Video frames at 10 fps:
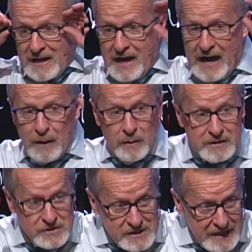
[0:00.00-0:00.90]
I went to
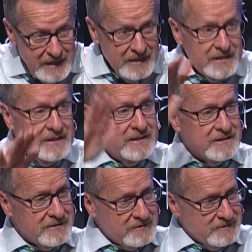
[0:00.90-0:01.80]
see
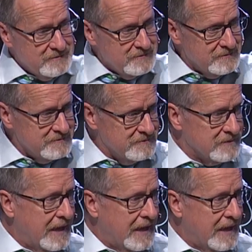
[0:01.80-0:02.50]
the